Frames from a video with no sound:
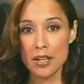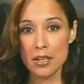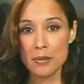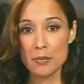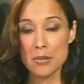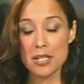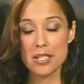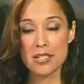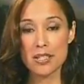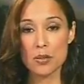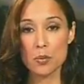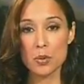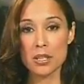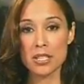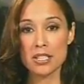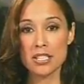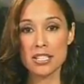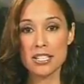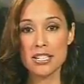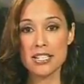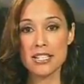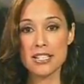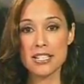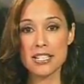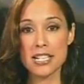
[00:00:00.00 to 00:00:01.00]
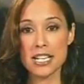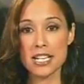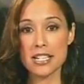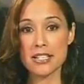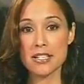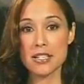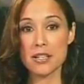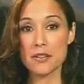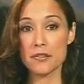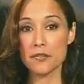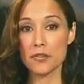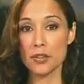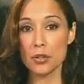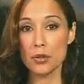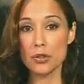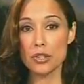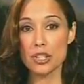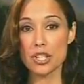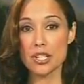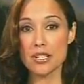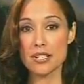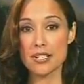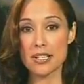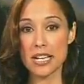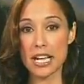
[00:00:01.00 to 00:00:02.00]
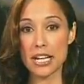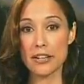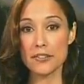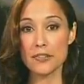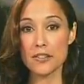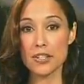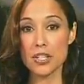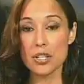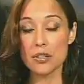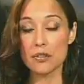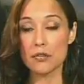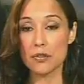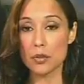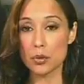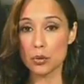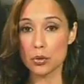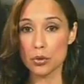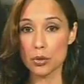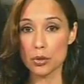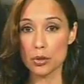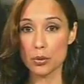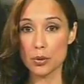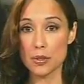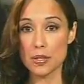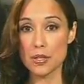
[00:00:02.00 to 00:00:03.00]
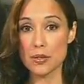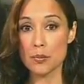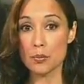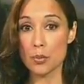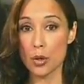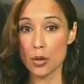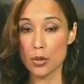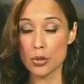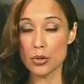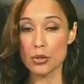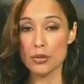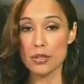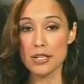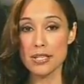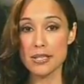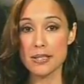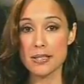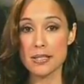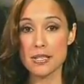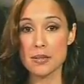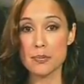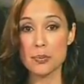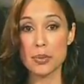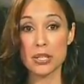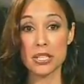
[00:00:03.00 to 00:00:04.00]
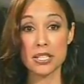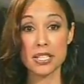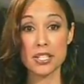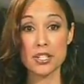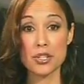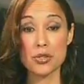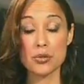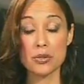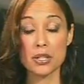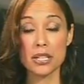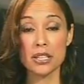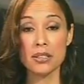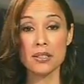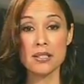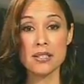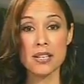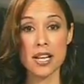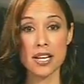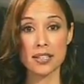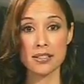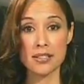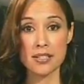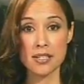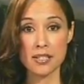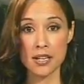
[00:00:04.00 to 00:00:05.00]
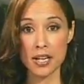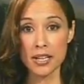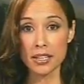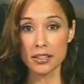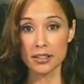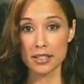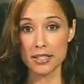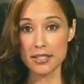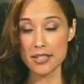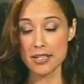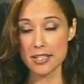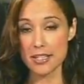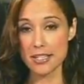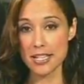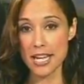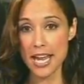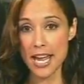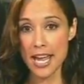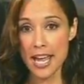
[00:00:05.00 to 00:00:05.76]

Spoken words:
Mr Winters says the future safety of Rotorua's motorists, pedestrians and cyclists